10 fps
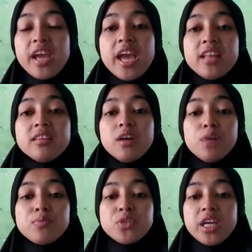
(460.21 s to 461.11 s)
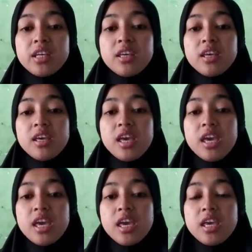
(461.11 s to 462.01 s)
and the object
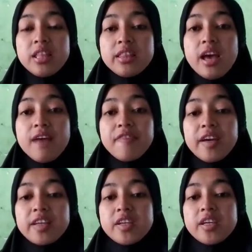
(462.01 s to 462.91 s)
it affects.